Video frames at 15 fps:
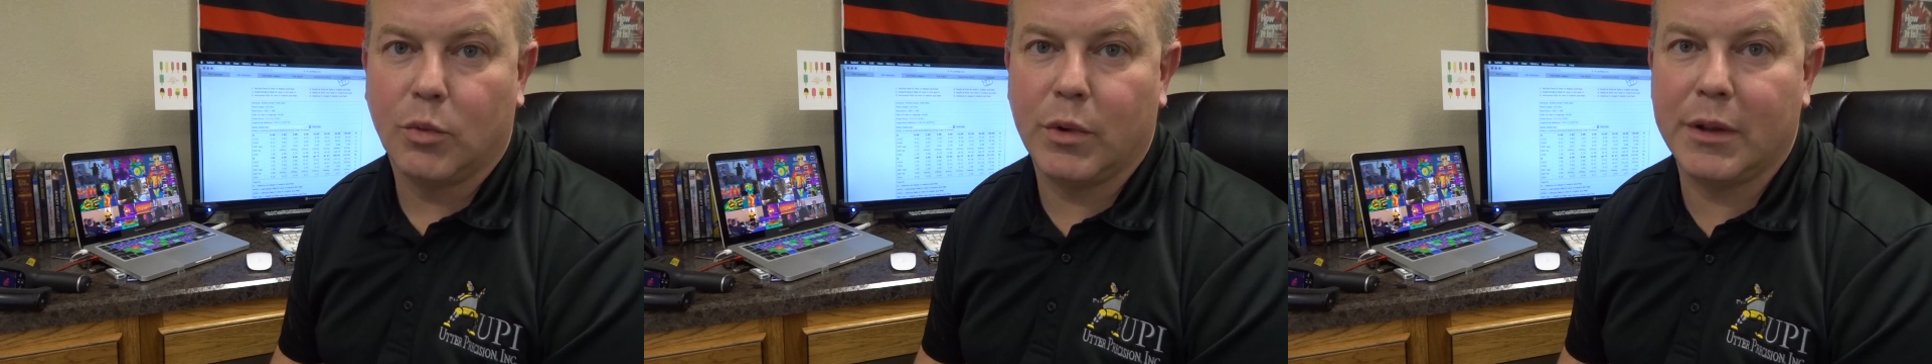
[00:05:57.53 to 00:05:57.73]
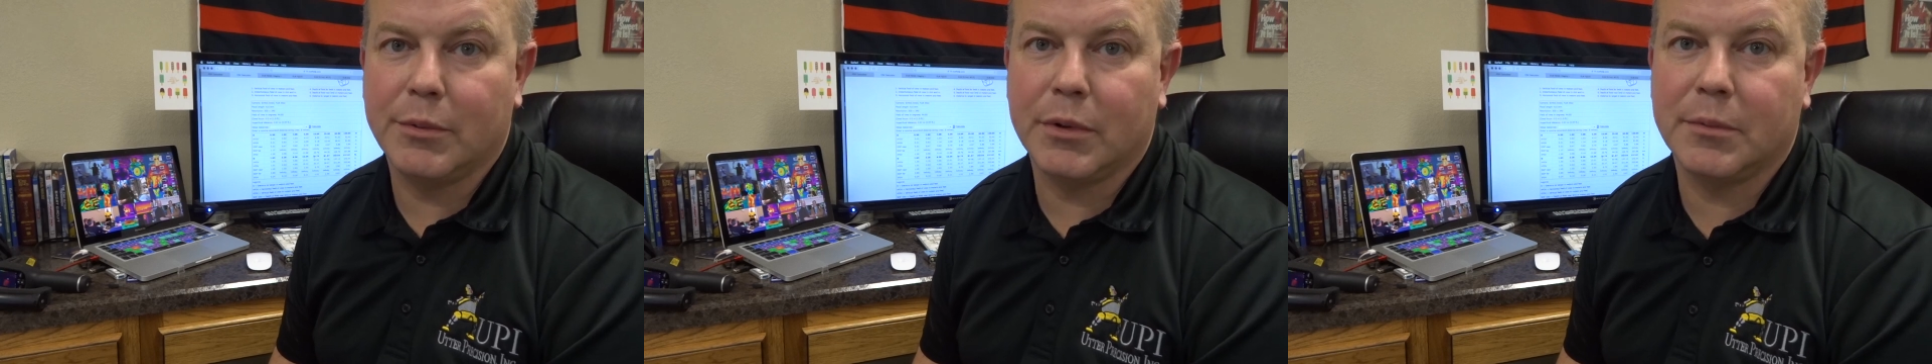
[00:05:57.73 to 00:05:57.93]

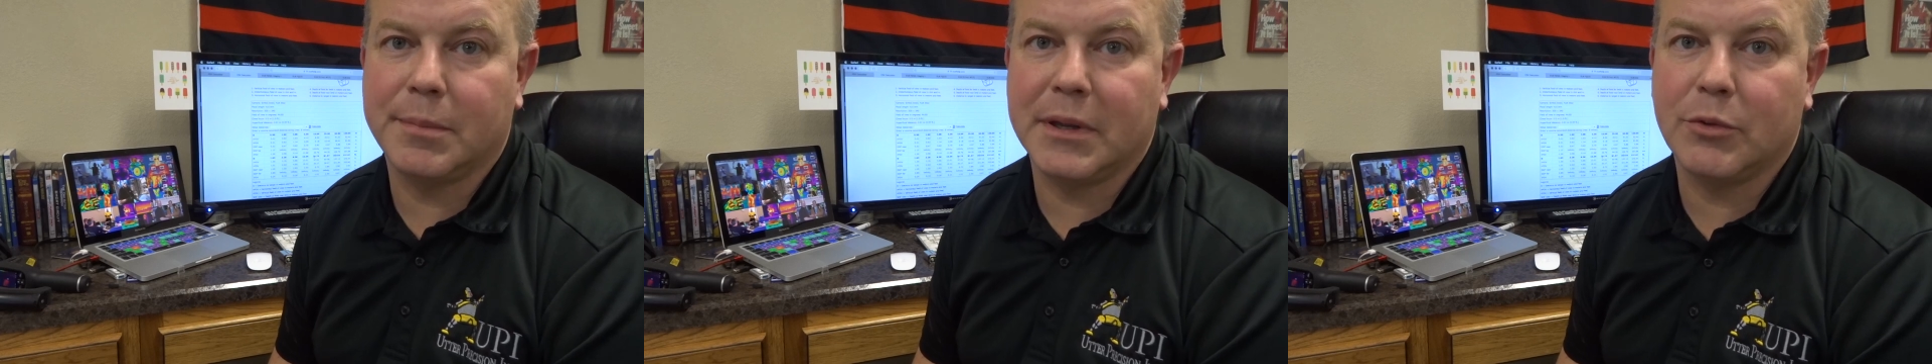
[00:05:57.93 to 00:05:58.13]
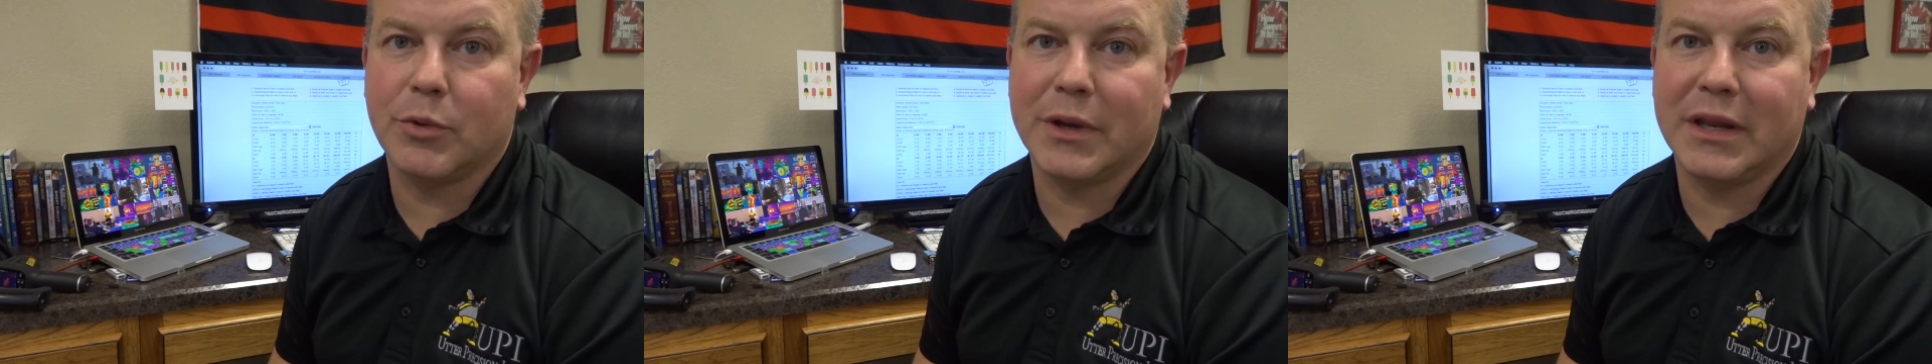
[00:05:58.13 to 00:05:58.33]
we would
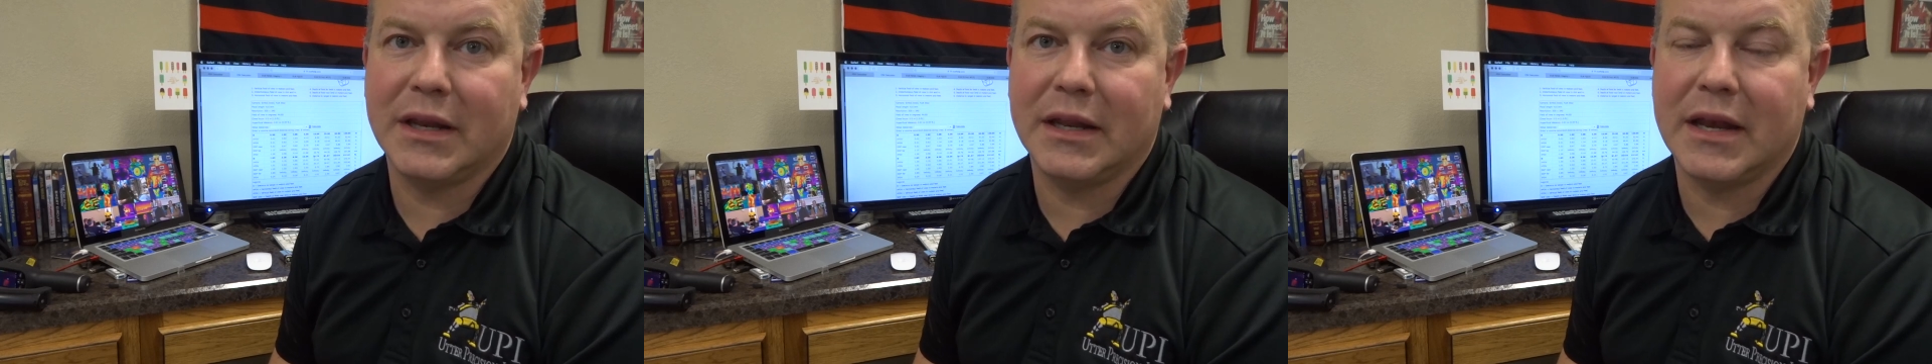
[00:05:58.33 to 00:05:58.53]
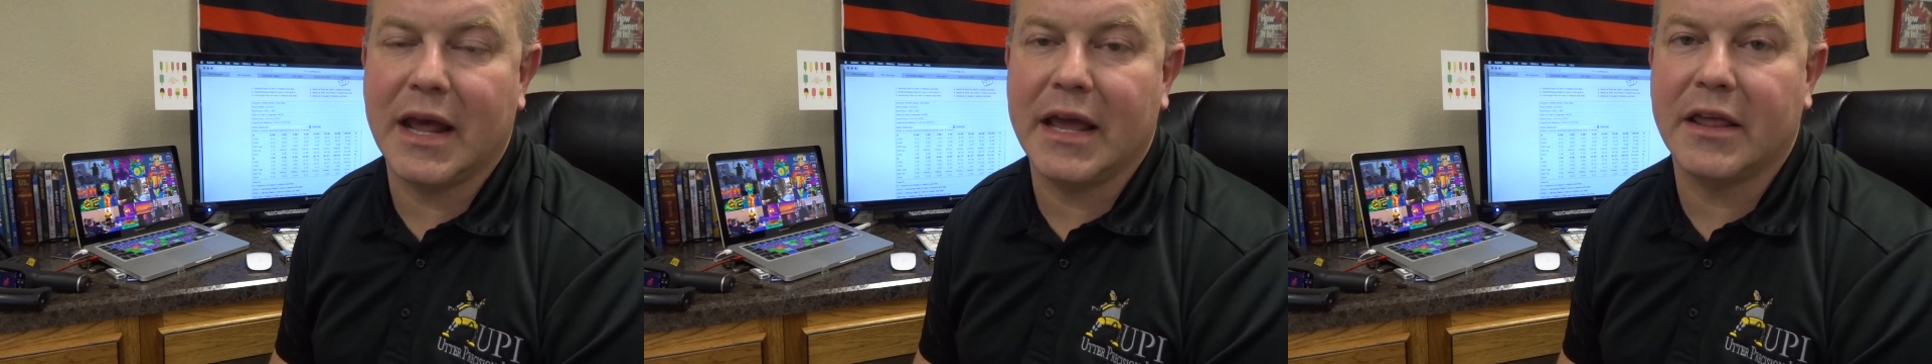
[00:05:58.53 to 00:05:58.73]
be
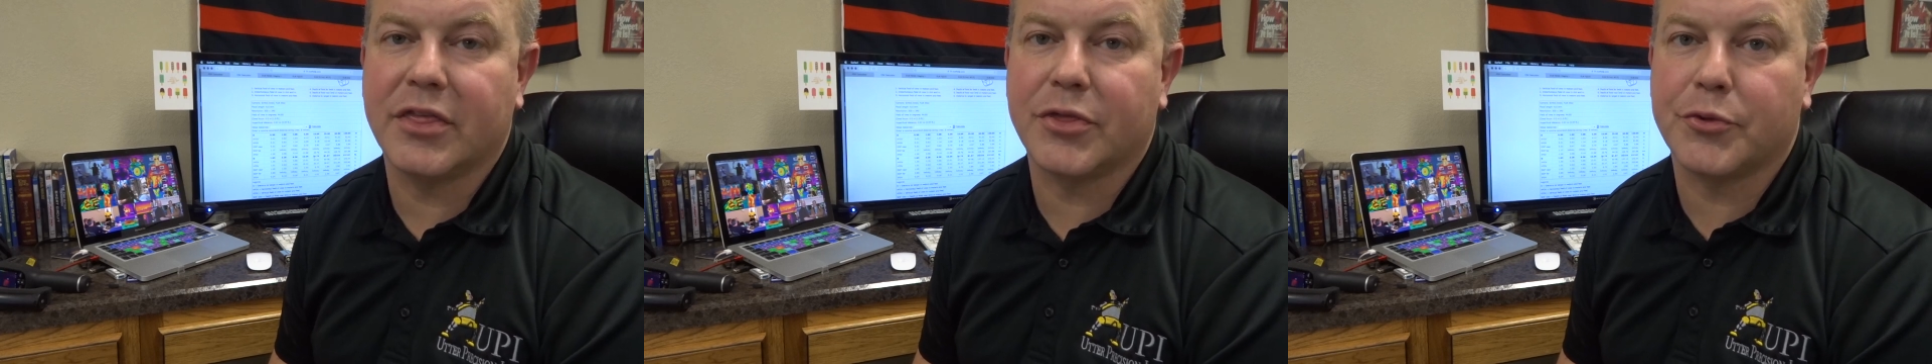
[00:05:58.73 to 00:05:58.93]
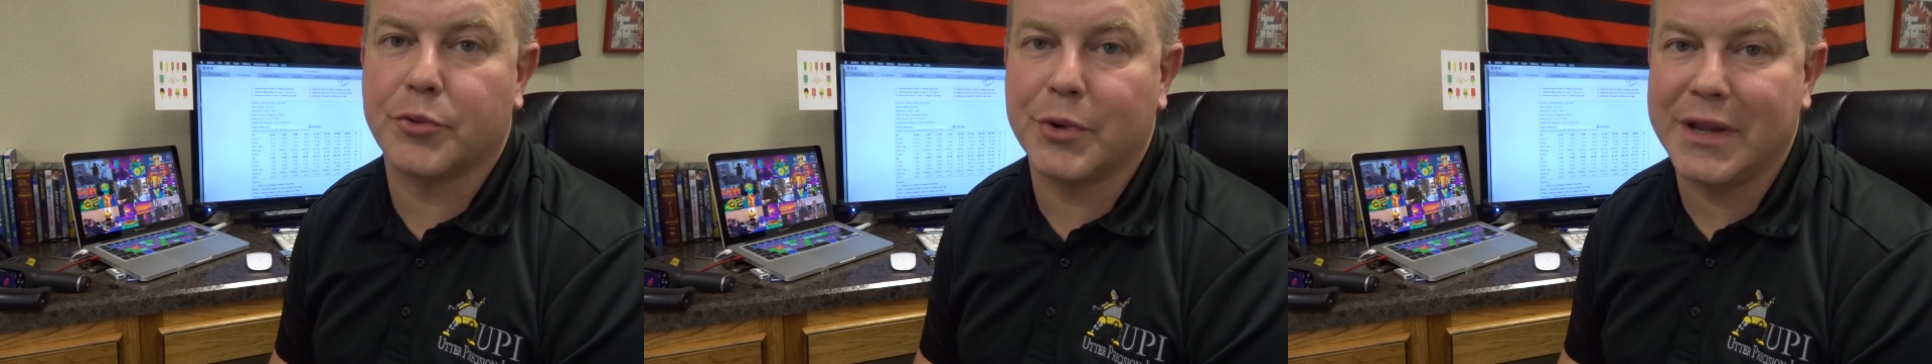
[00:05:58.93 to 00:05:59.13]
reading a
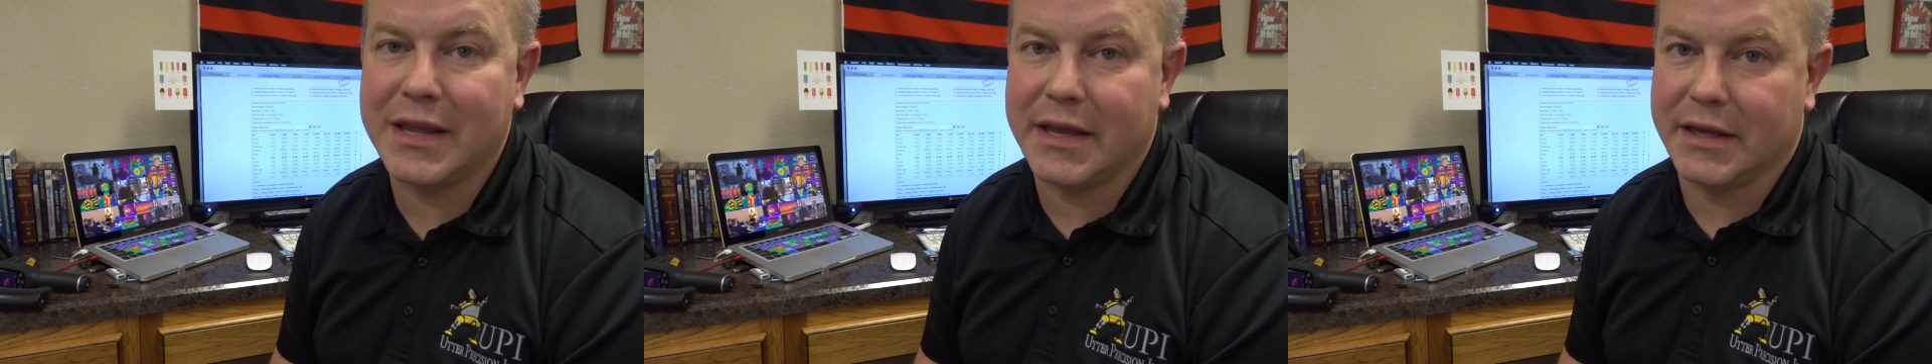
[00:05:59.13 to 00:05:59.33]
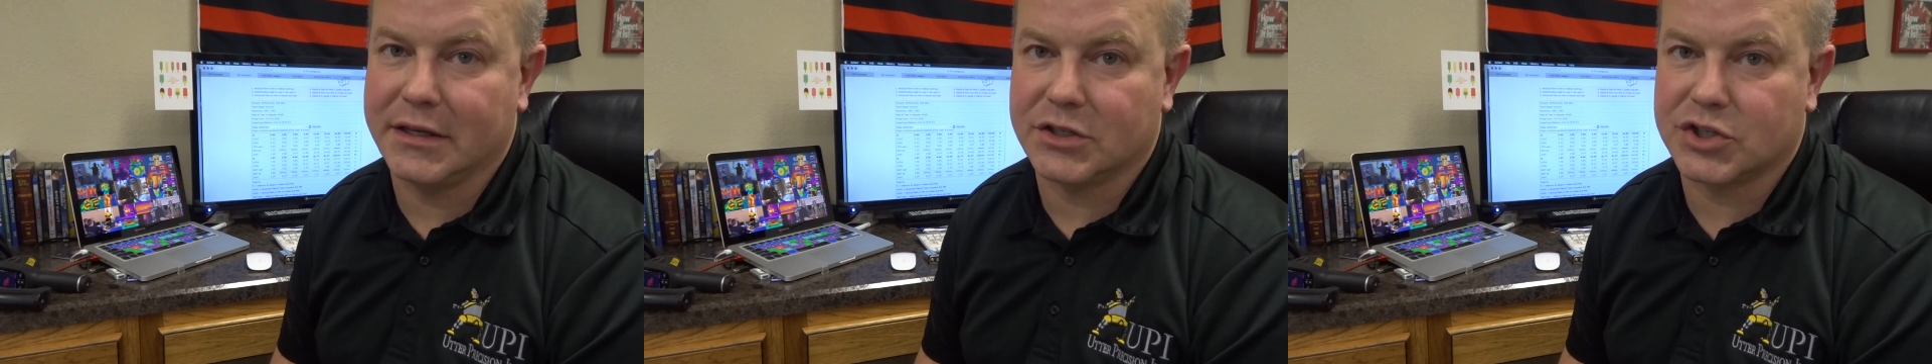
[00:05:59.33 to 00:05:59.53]

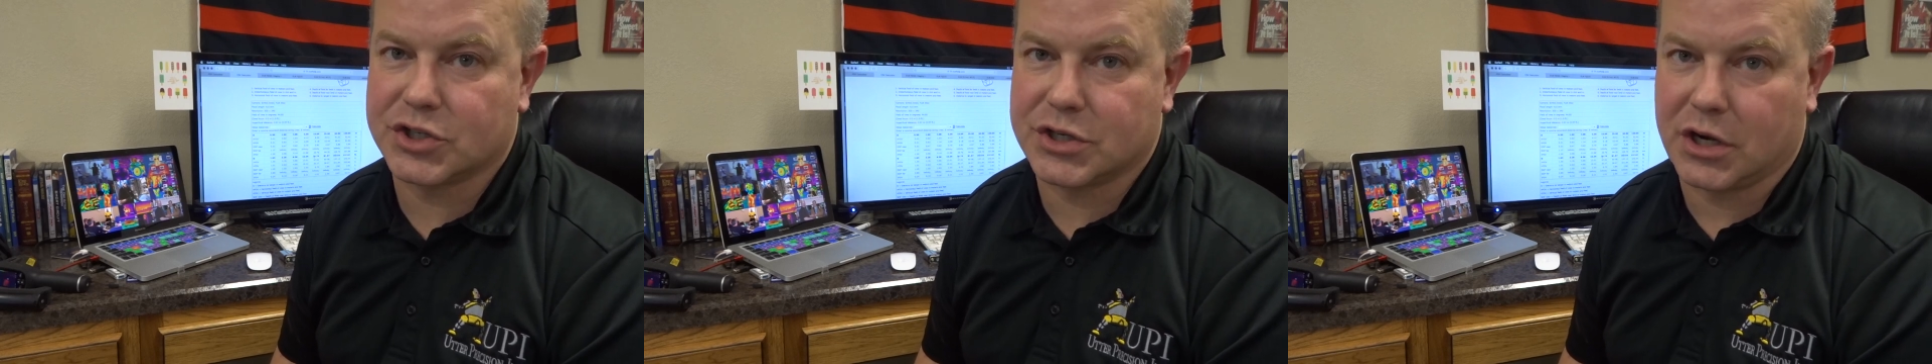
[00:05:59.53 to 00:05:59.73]
3 inch